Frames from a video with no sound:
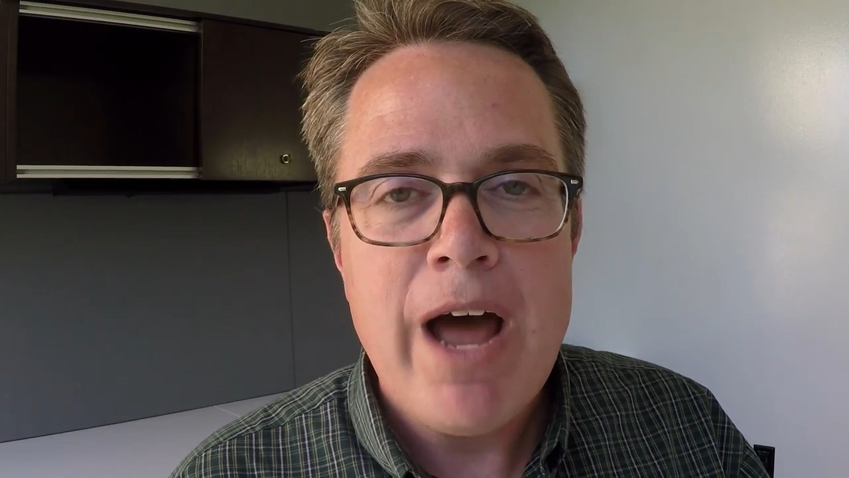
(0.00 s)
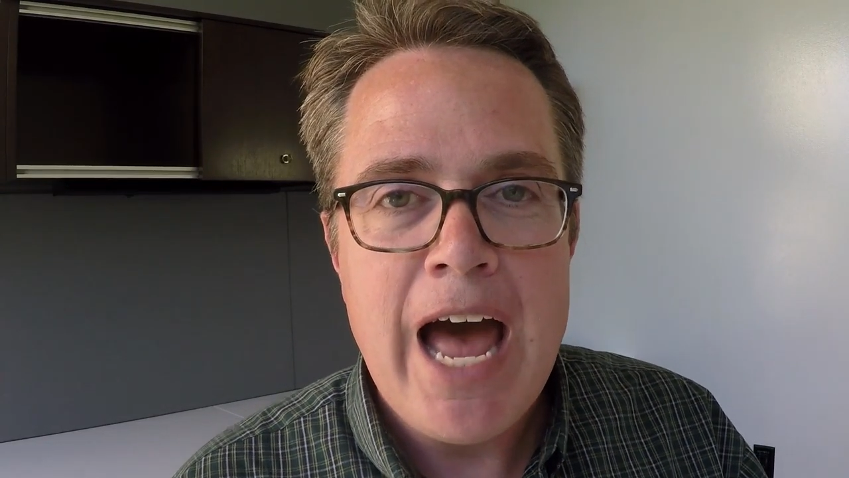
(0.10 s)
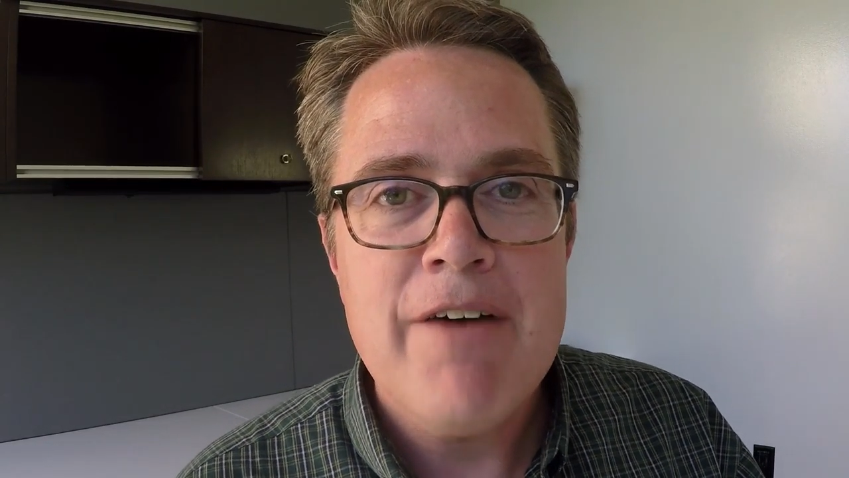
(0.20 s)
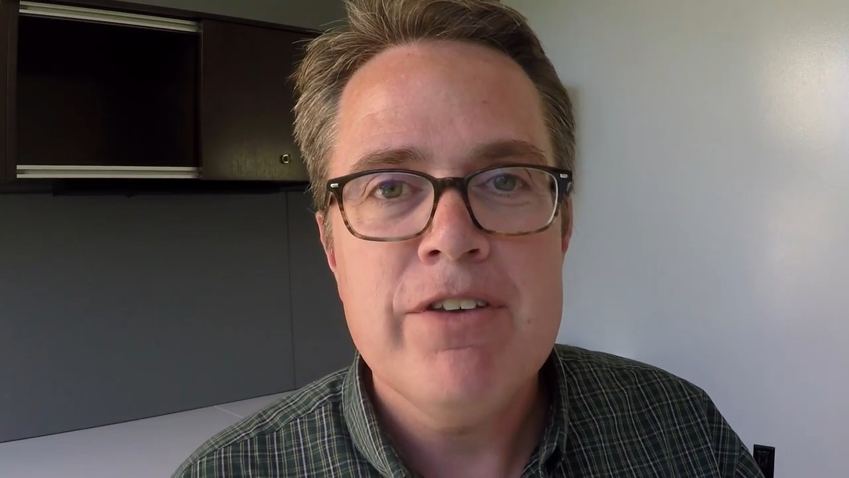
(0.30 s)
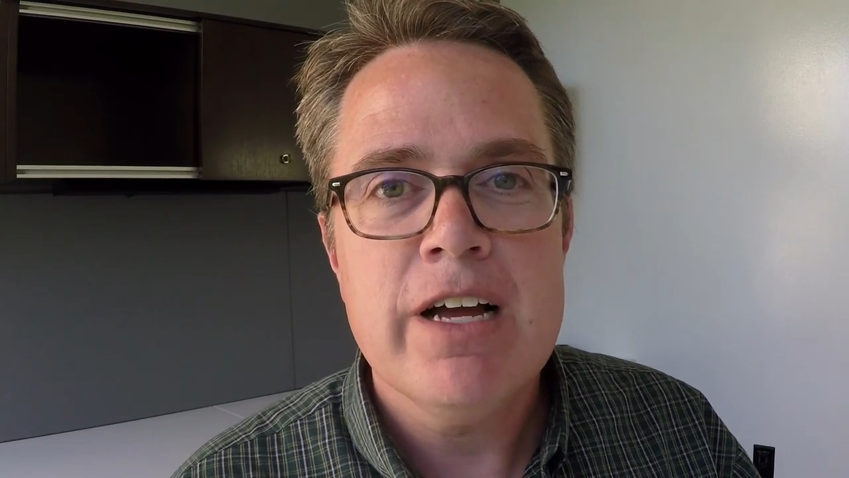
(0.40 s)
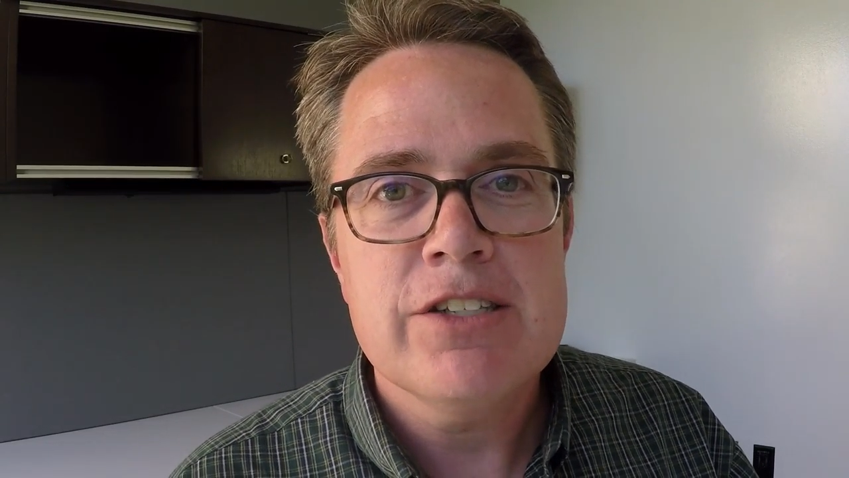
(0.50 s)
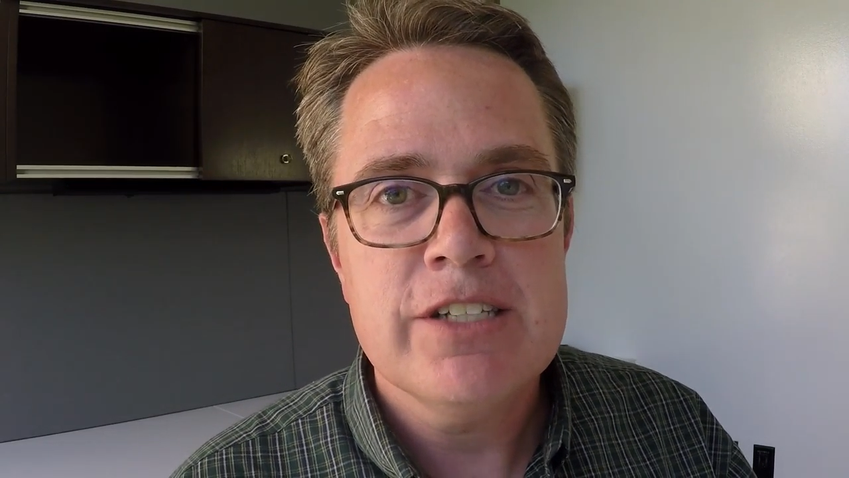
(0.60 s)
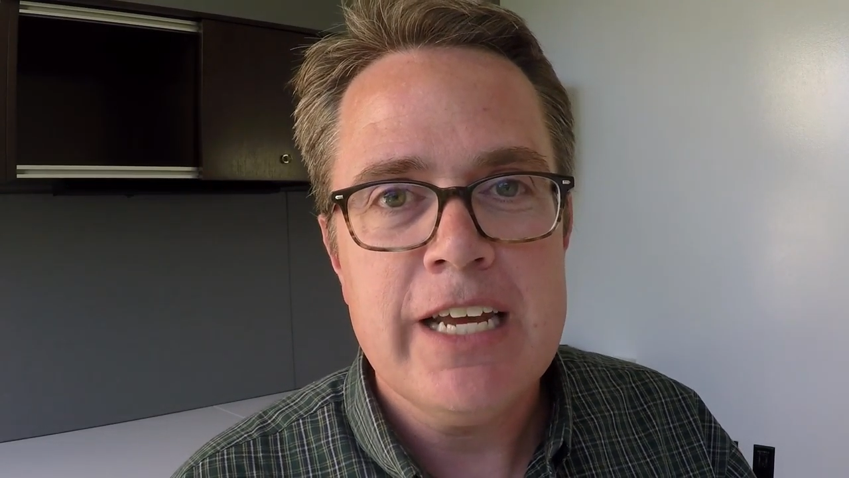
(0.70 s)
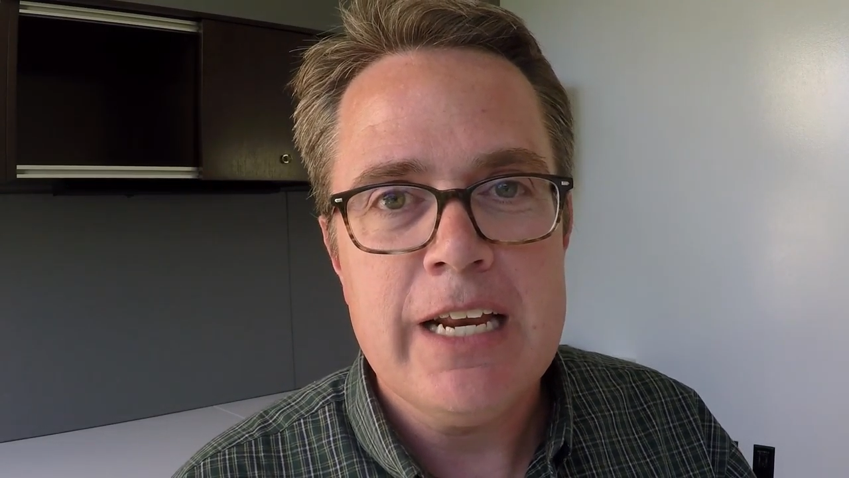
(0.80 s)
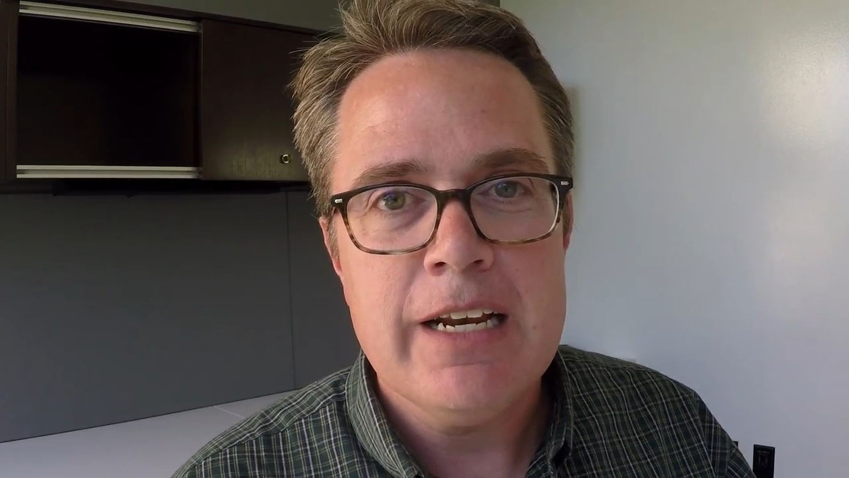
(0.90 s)
have not
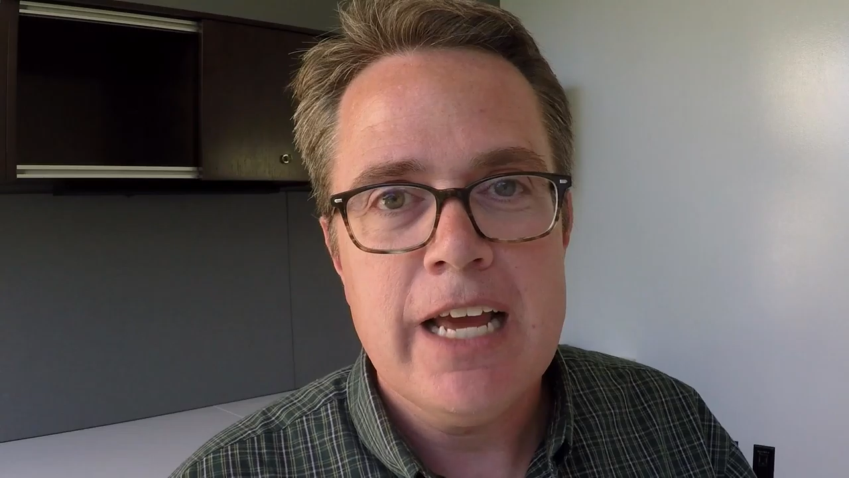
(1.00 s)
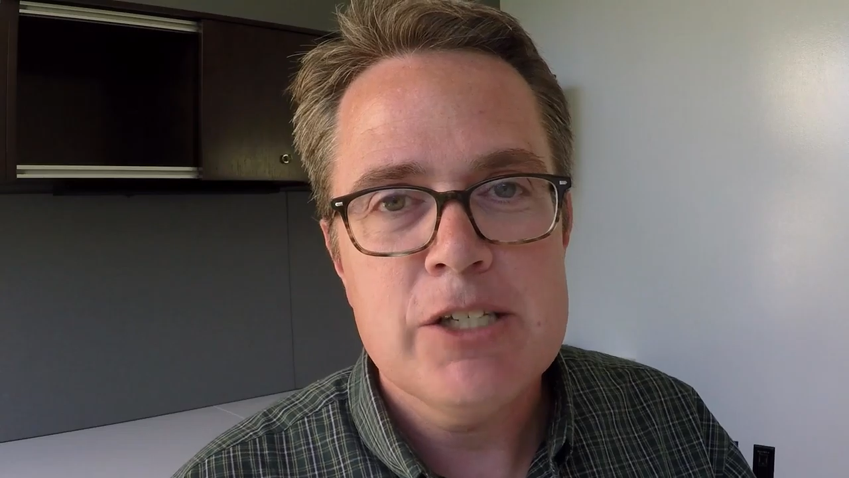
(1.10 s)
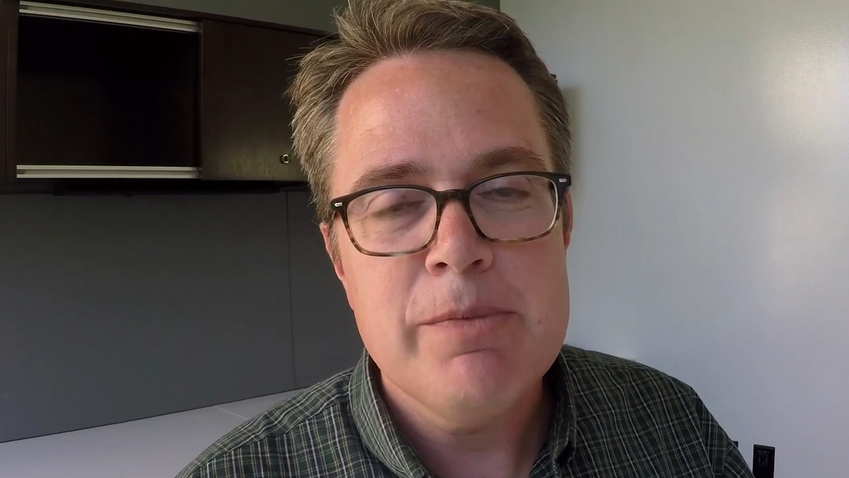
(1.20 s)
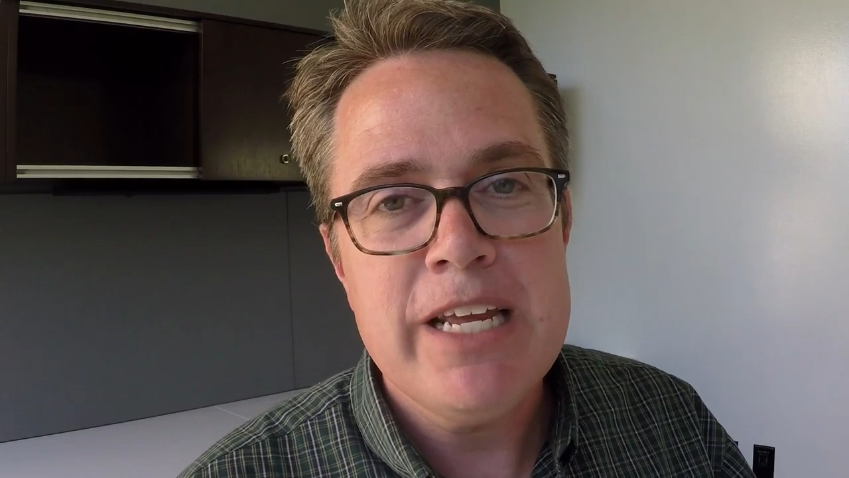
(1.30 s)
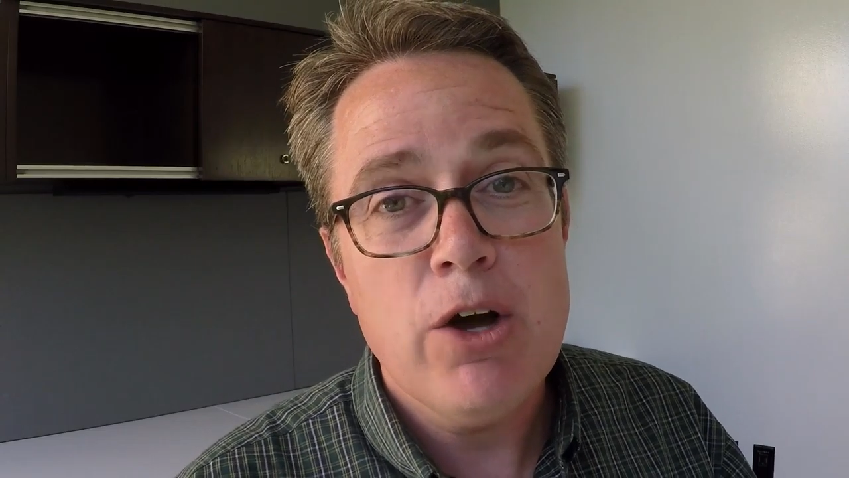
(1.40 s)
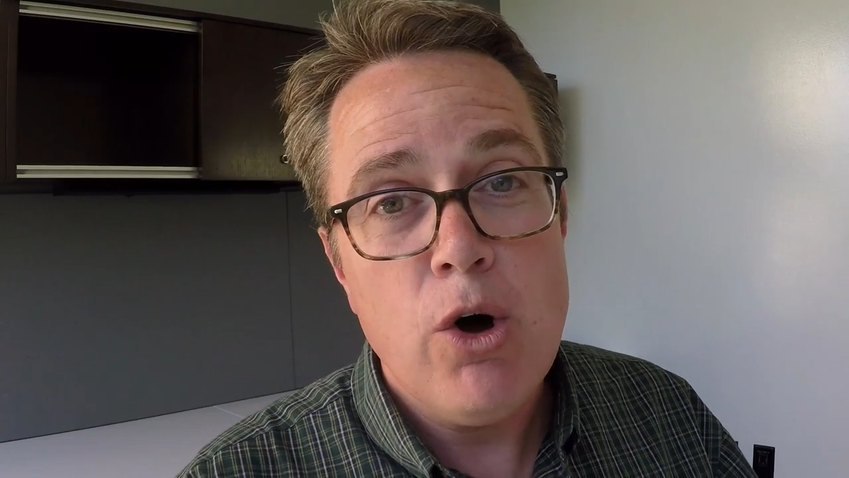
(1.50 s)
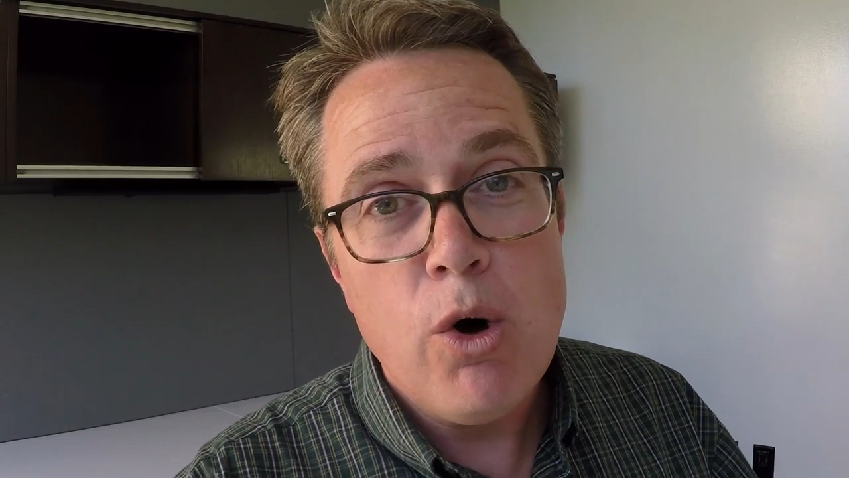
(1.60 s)
seen as many